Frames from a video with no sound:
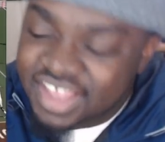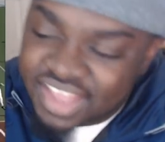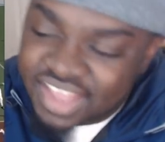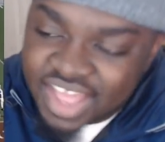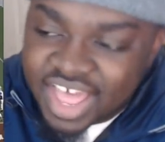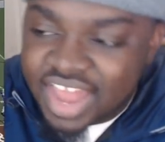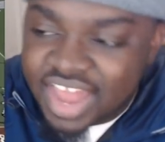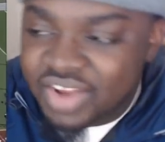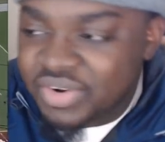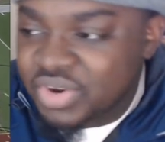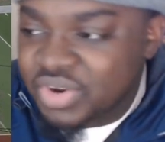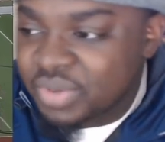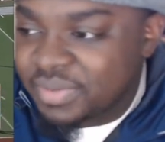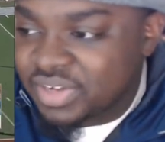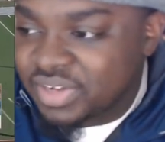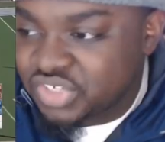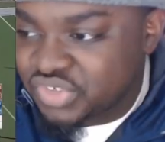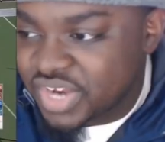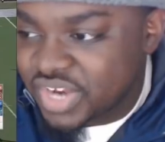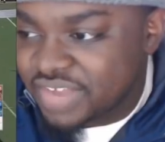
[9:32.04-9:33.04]
I don't know
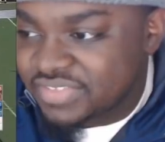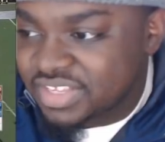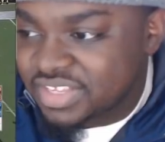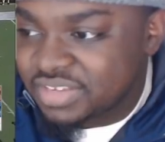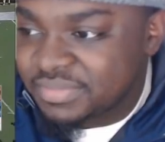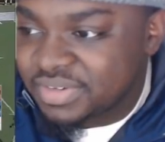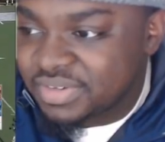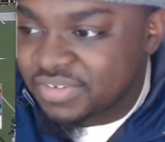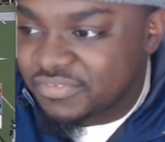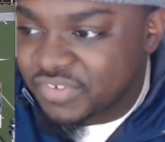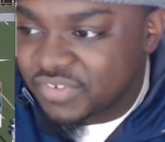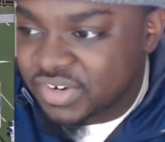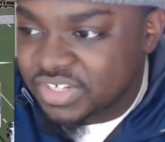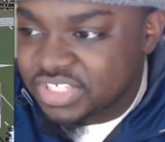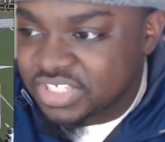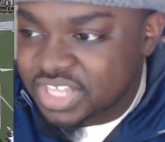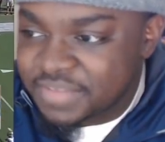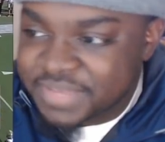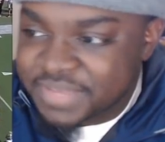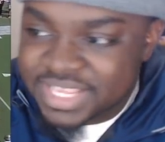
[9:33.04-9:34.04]
about drafting him in the
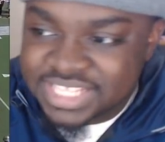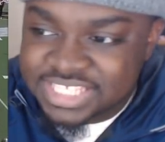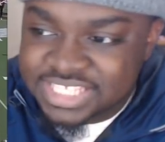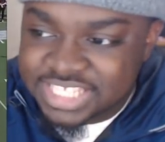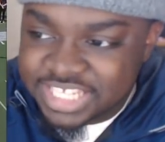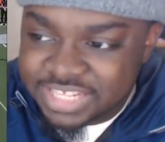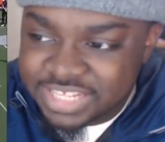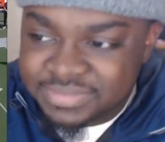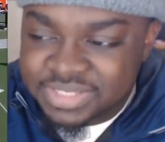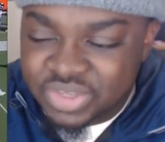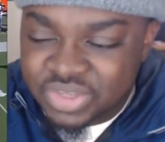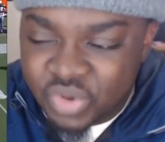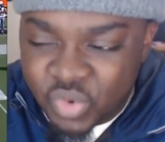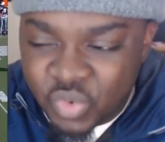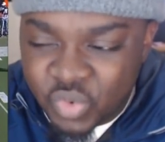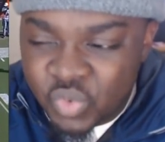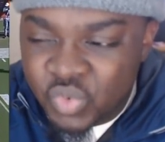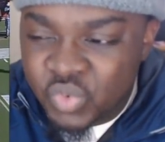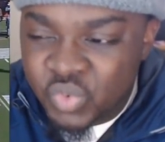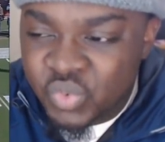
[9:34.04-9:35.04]
first. I mean, he seems
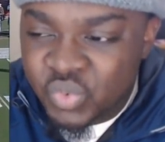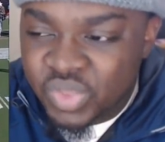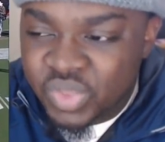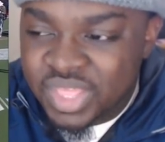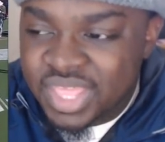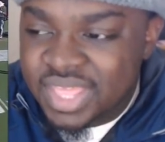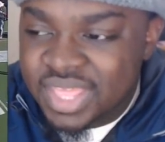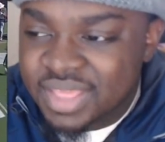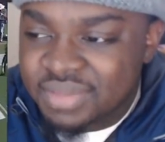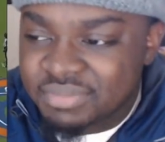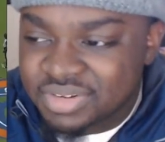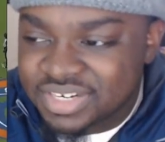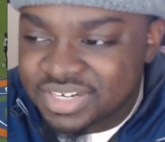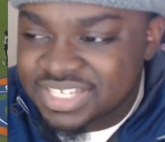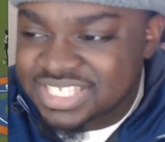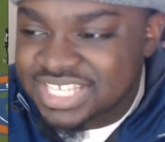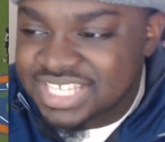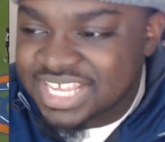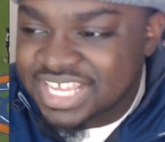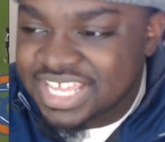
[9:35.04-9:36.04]
cool. But
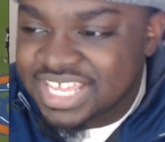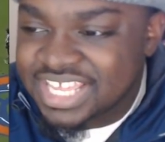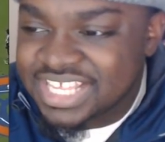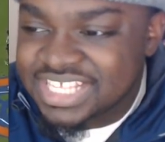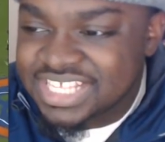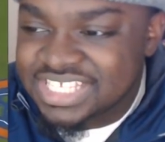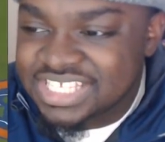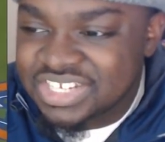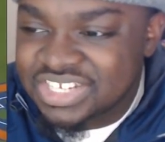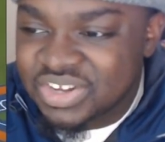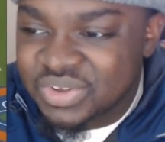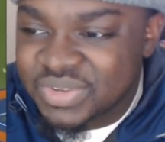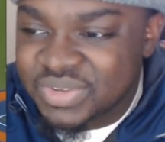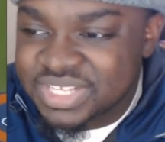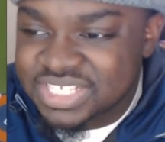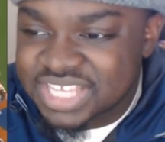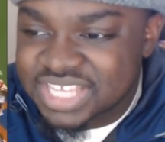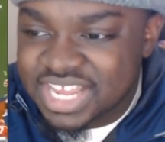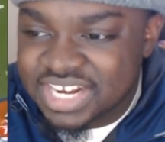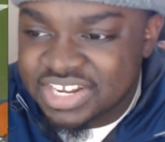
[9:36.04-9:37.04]
they're saying he's, you know,
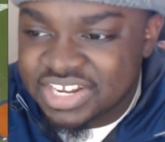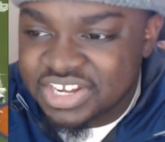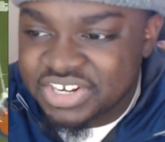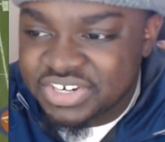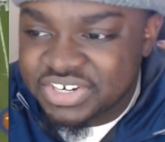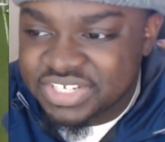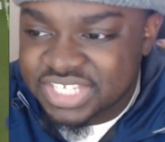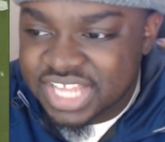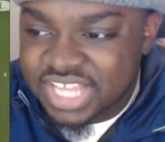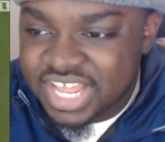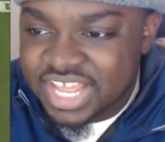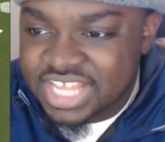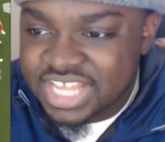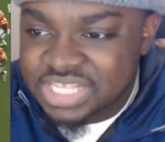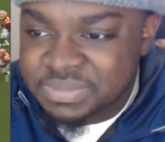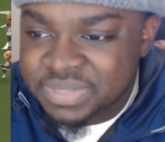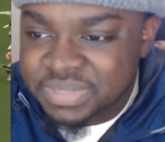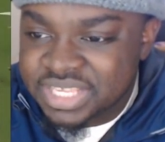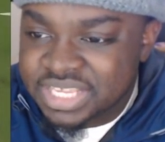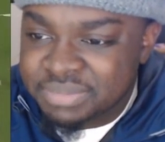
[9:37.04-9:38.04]
he's kind of
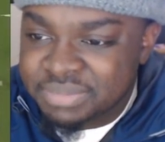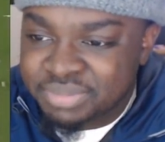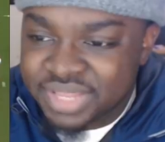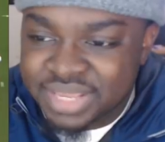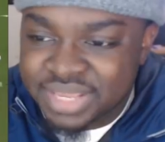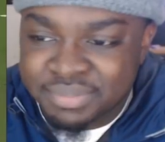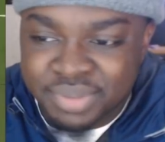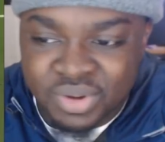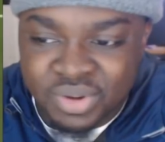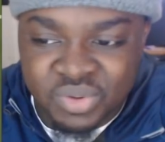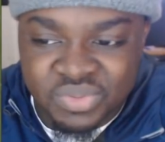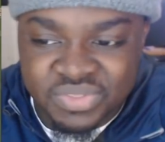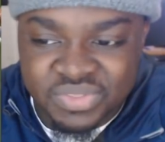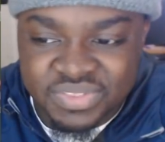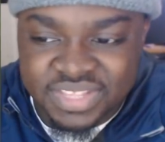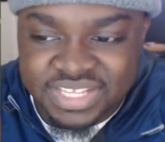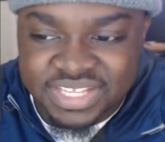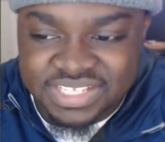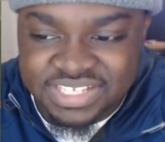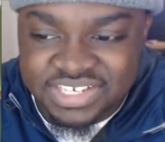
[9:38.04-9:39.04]
undersized, but he could play both.
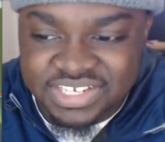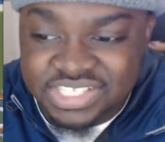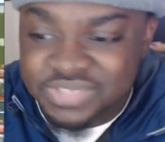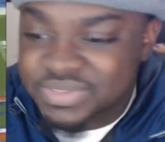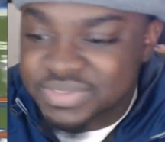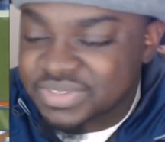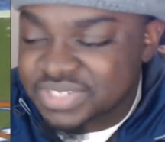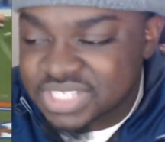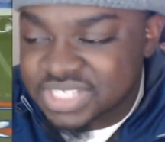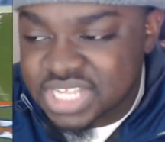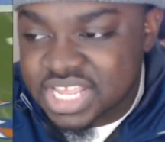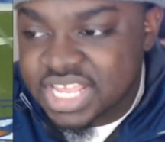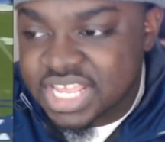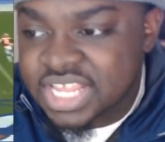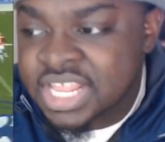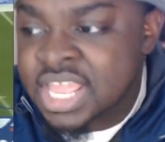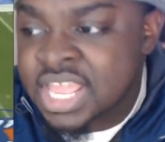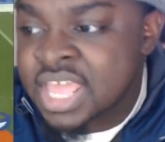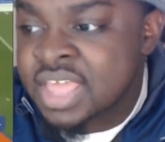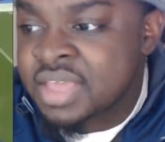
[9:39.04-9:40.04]
That's what they're
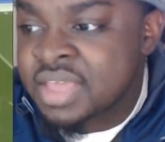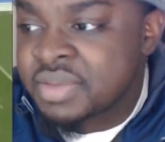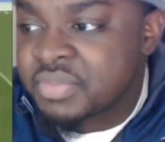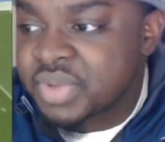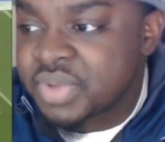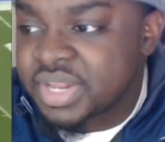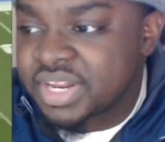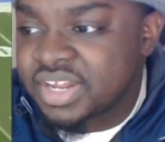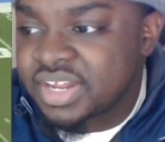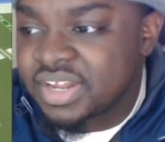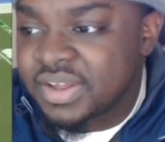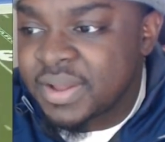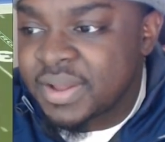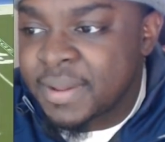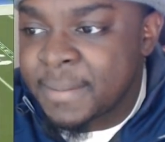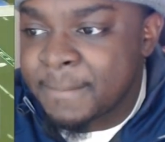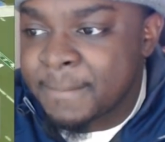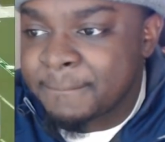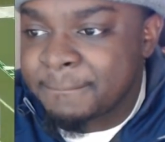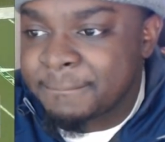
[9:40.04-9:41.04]
saying. But
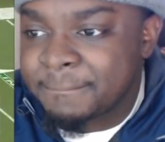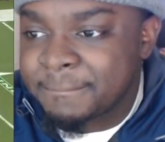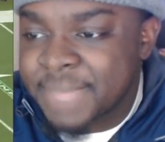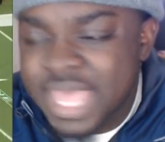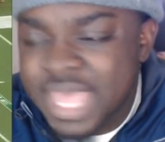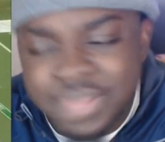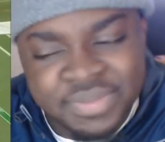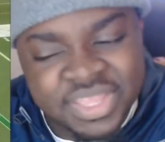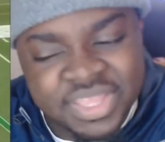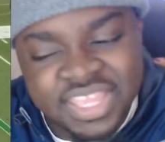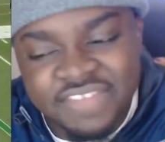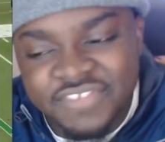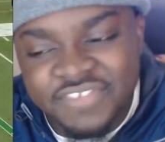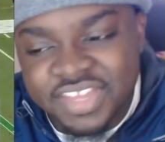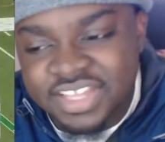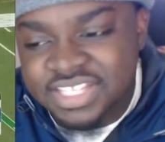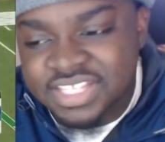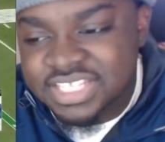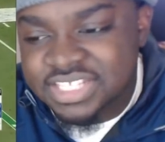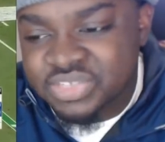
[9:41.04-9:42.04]
um, maybe if he
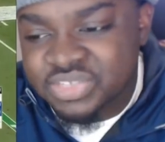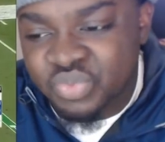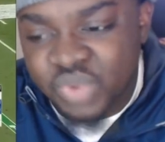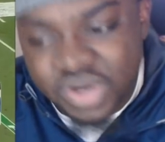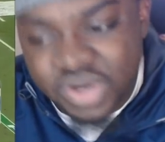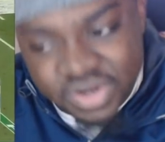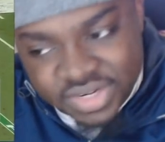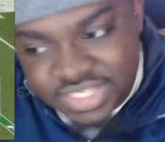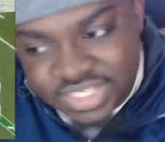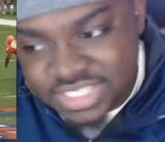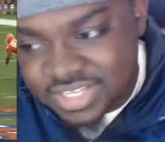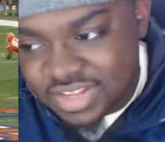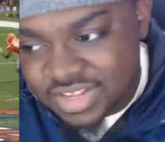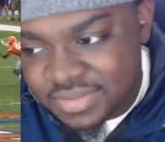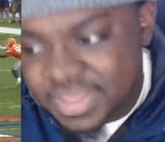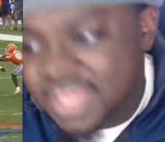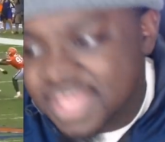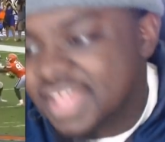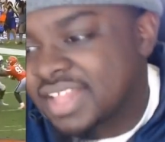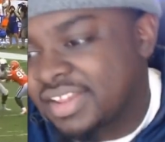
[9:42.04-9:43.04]
gets his awareness
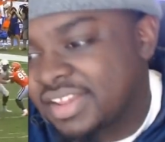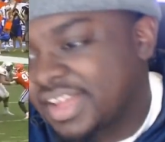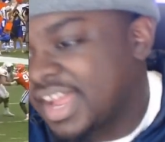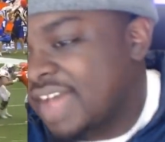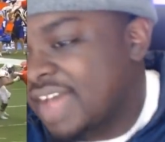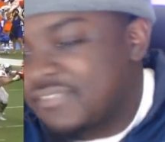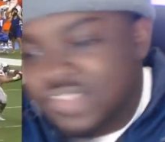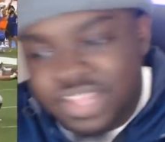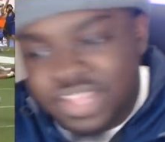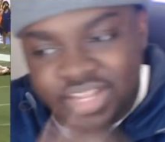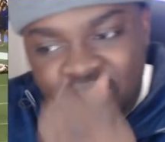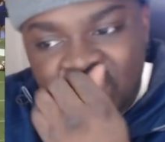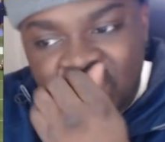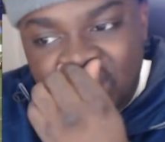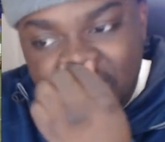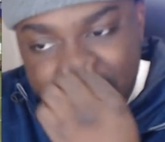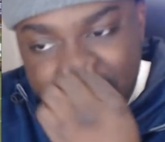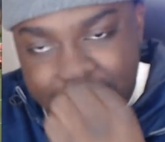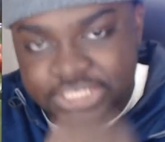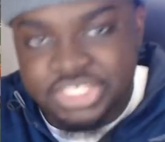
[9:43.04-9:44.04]
up, like I feel like
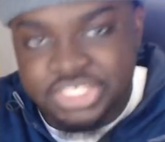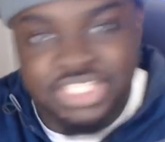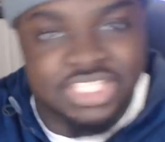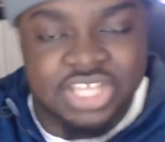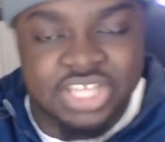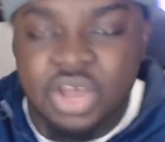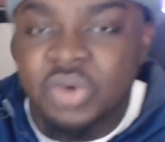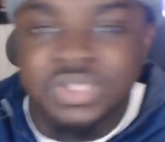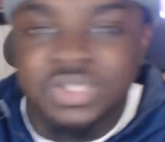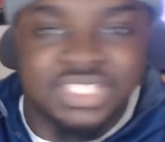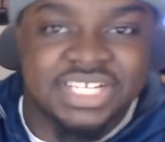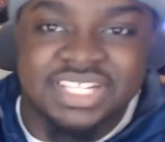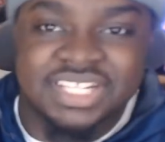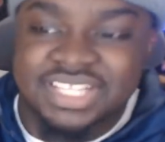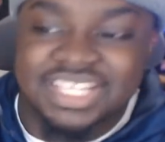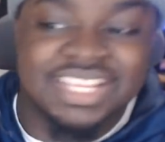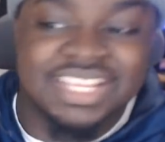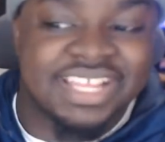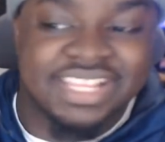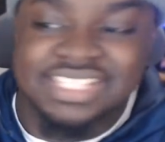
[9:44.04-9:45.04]
all this is just coaching
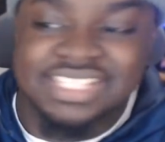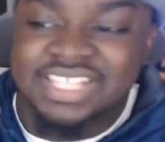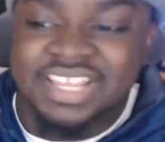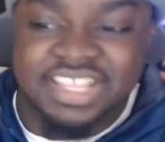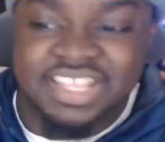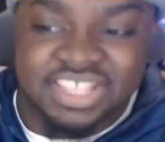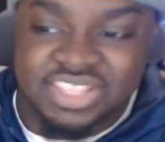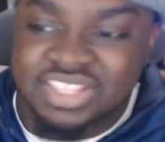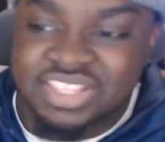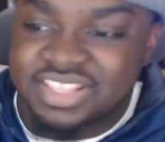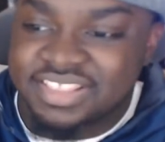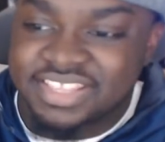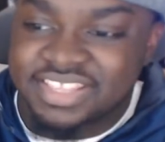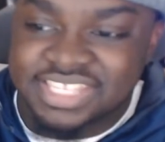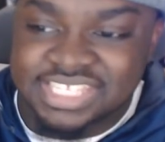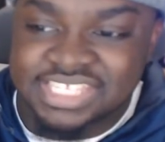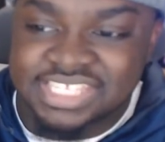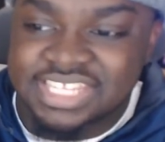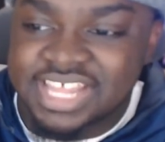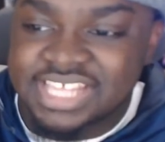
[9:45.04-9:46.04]
things. Like
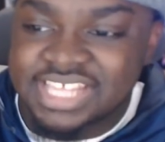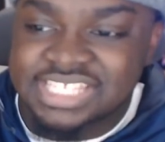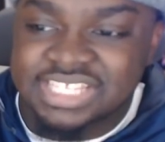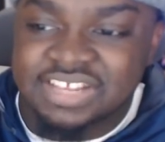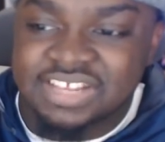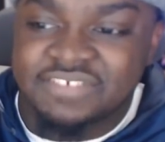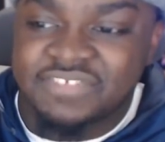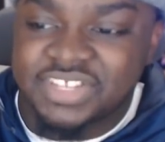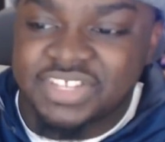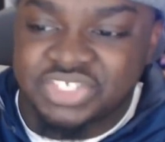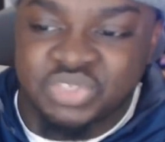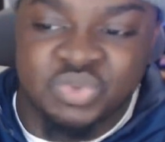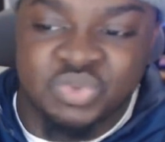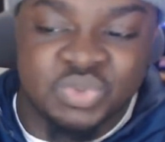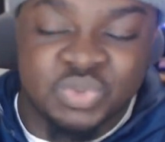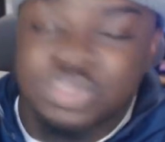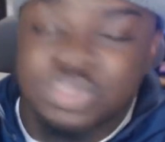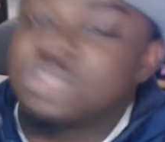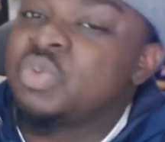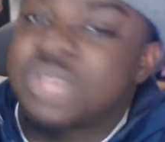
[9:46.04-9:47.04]
this is not stuff like you
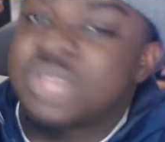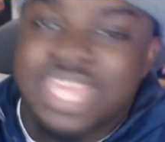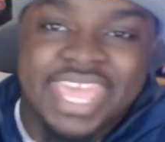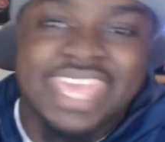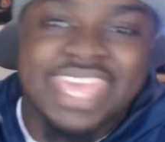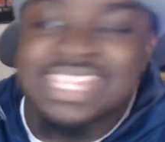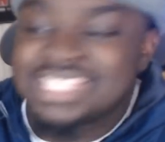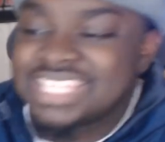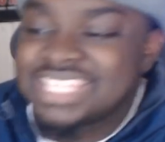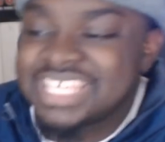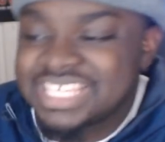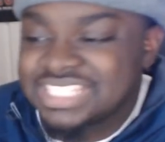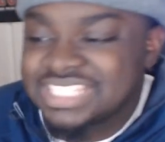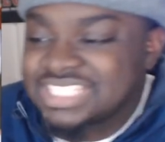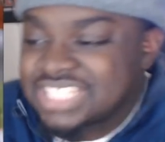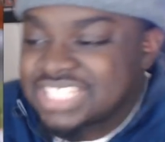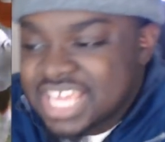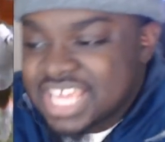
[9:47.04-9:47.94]
you, you can't teach.